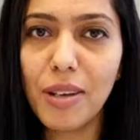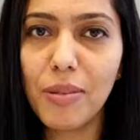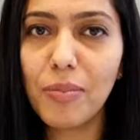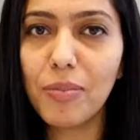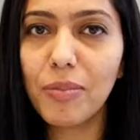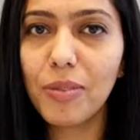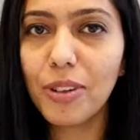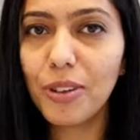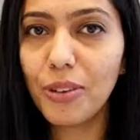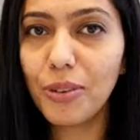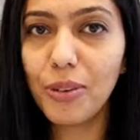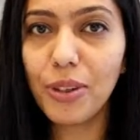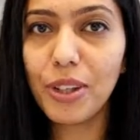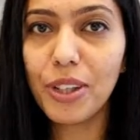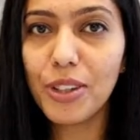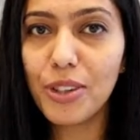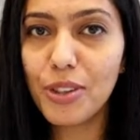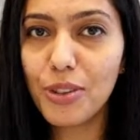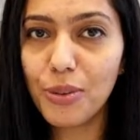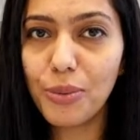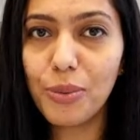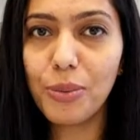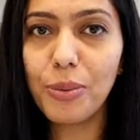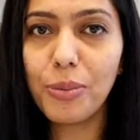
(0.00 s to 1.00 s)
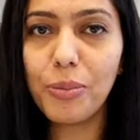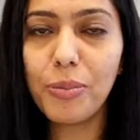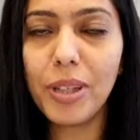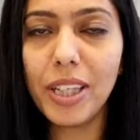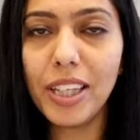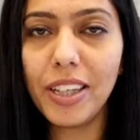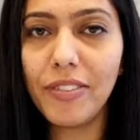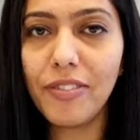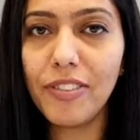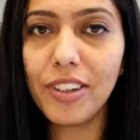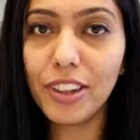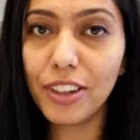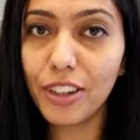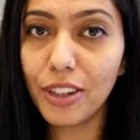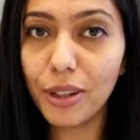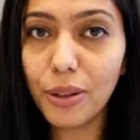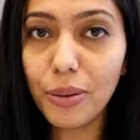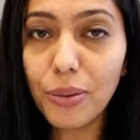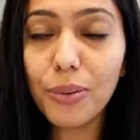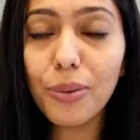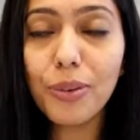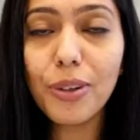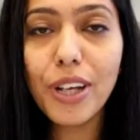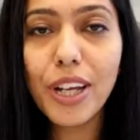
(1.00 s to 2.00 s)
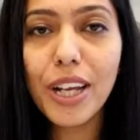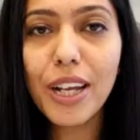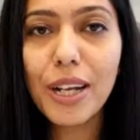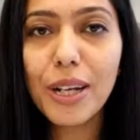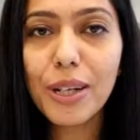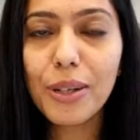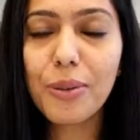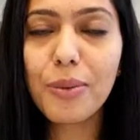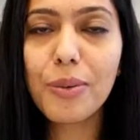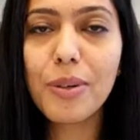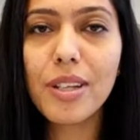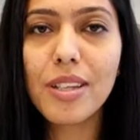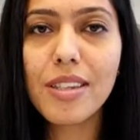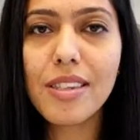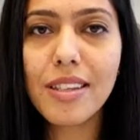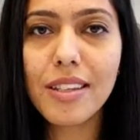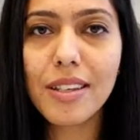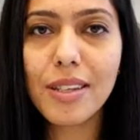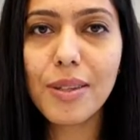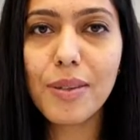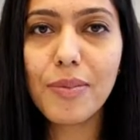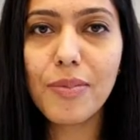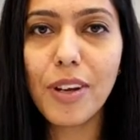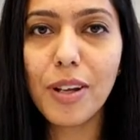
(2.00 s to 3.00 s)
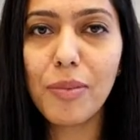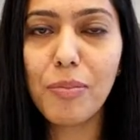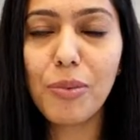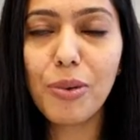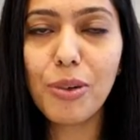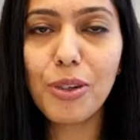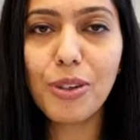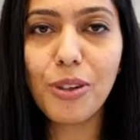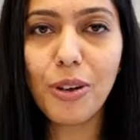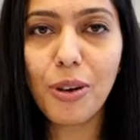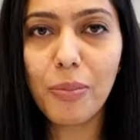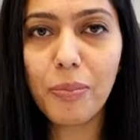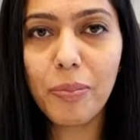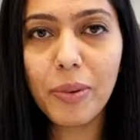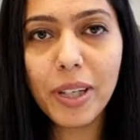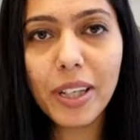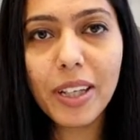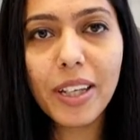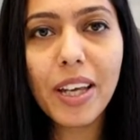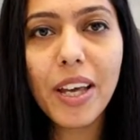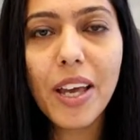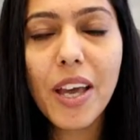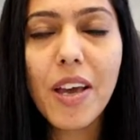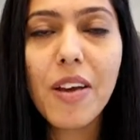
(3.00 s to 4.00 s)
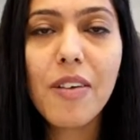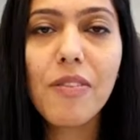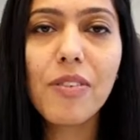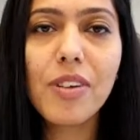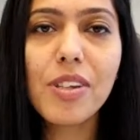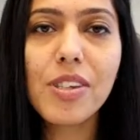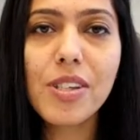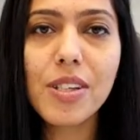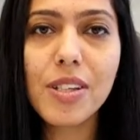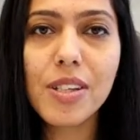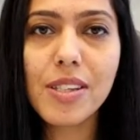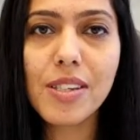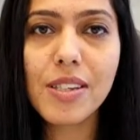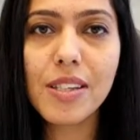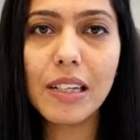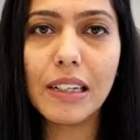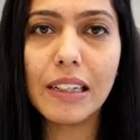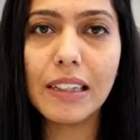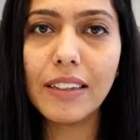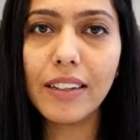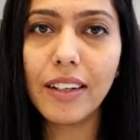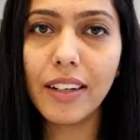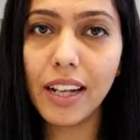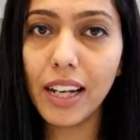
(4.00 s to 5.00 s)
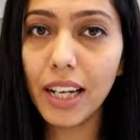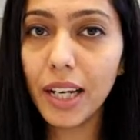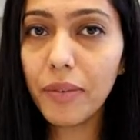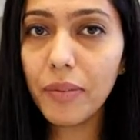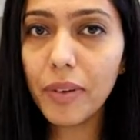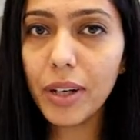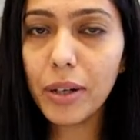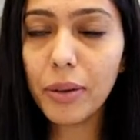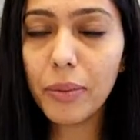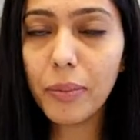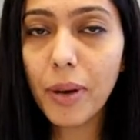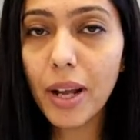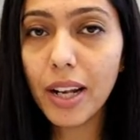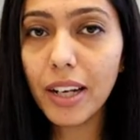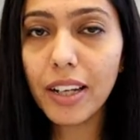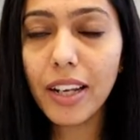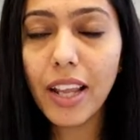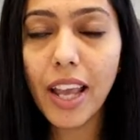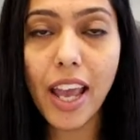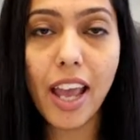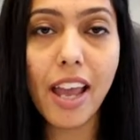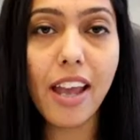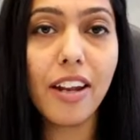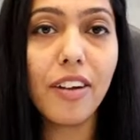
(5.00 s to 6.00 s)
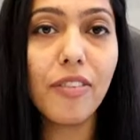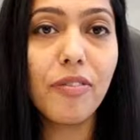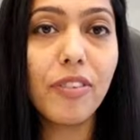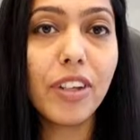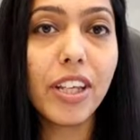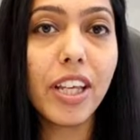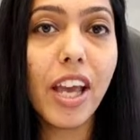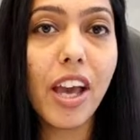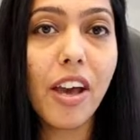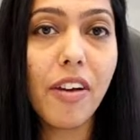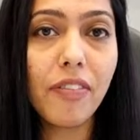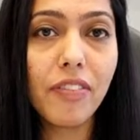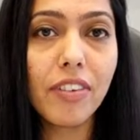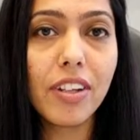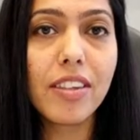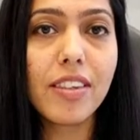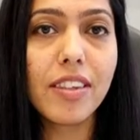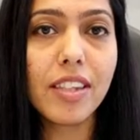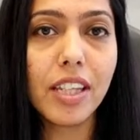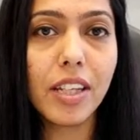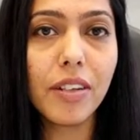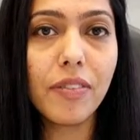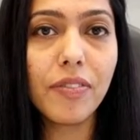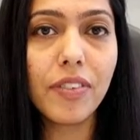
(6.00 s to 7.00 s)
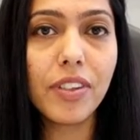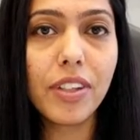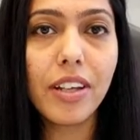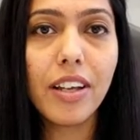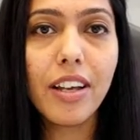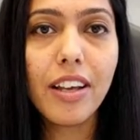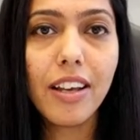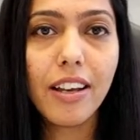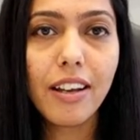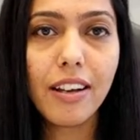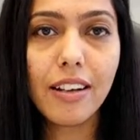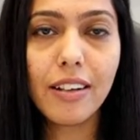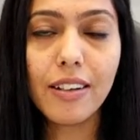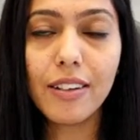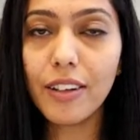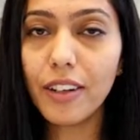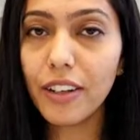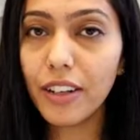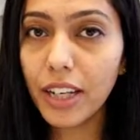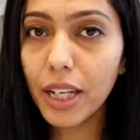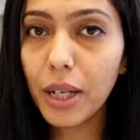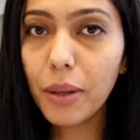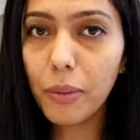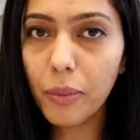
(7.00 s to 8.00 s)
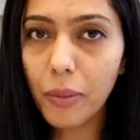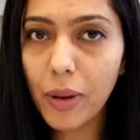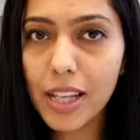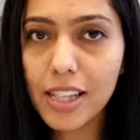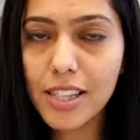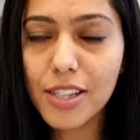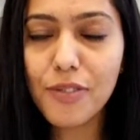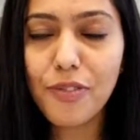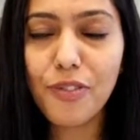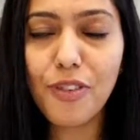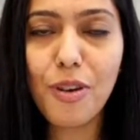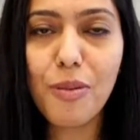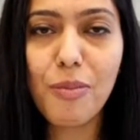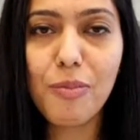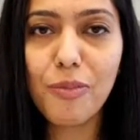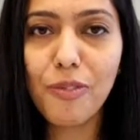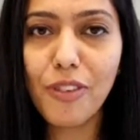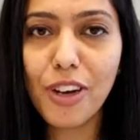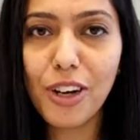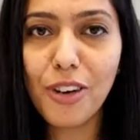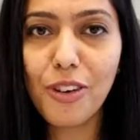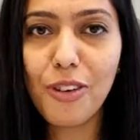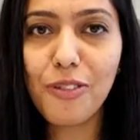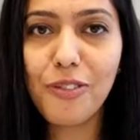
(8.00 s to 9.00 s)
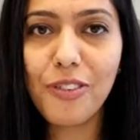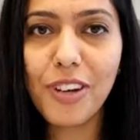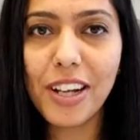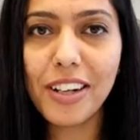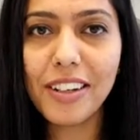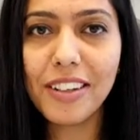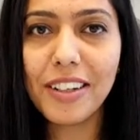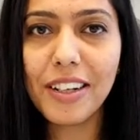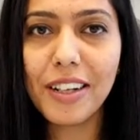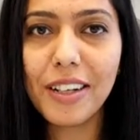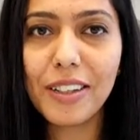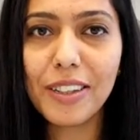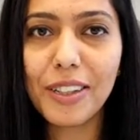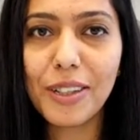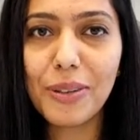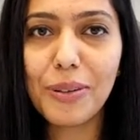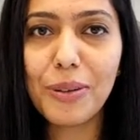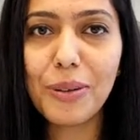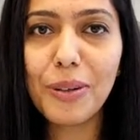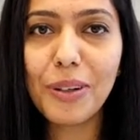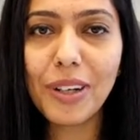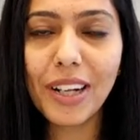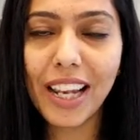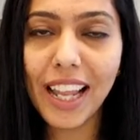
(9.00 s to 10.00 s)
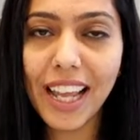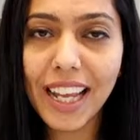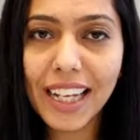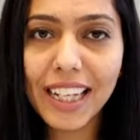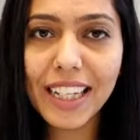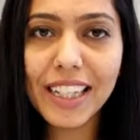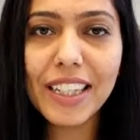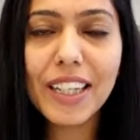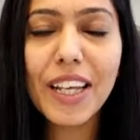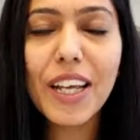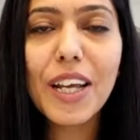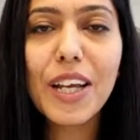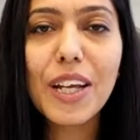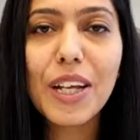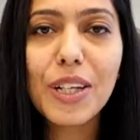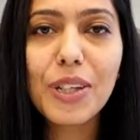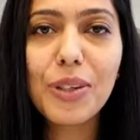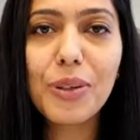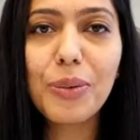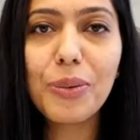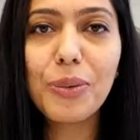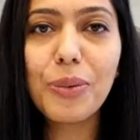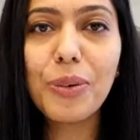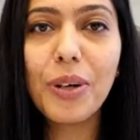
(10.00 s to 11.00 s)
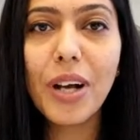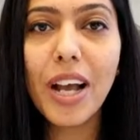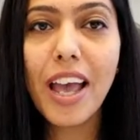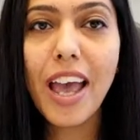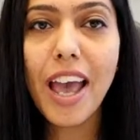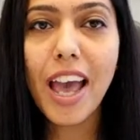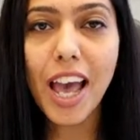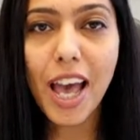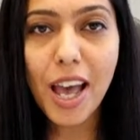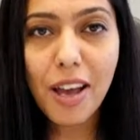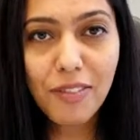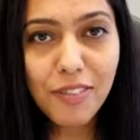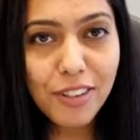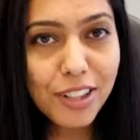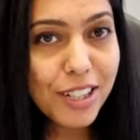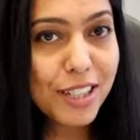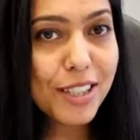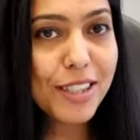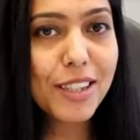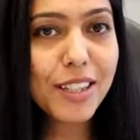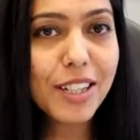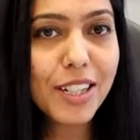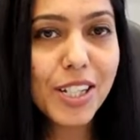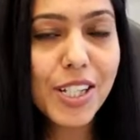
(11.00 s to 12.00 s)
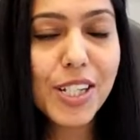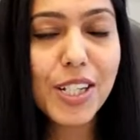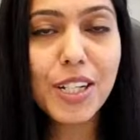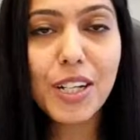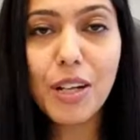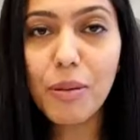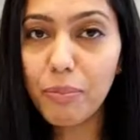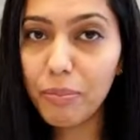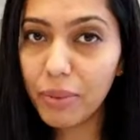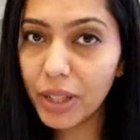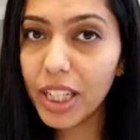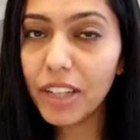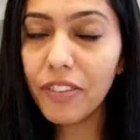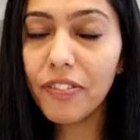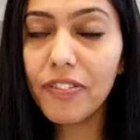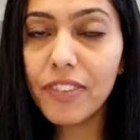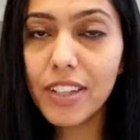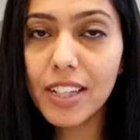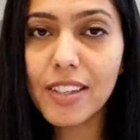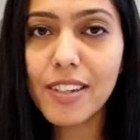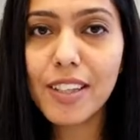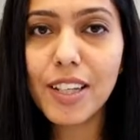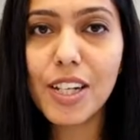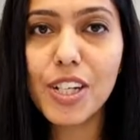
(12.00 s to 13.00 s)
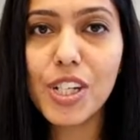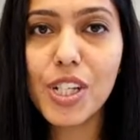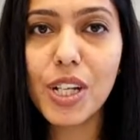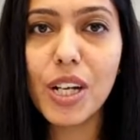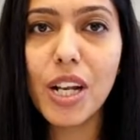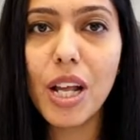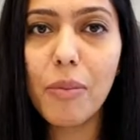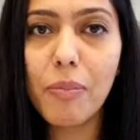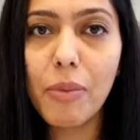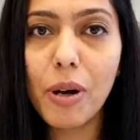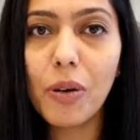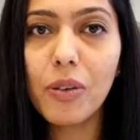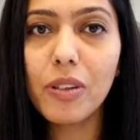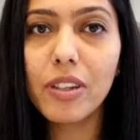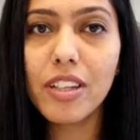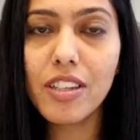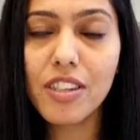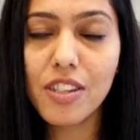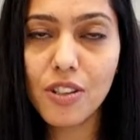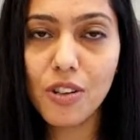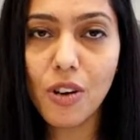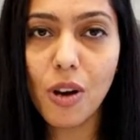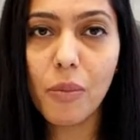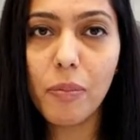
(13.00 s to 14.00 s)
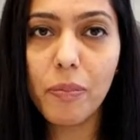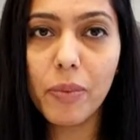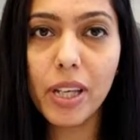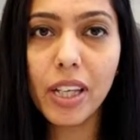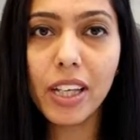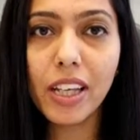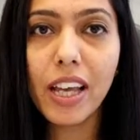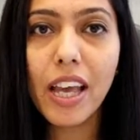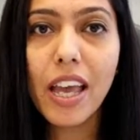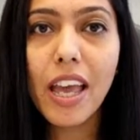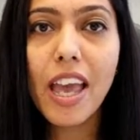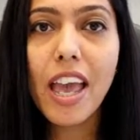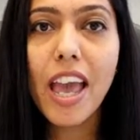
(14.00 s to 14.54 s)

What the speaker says: am going to be with you to discuss one more topic, which is a relevant one. And we have received a request from one of our, client to have a discussion, a brief discussion about this topic.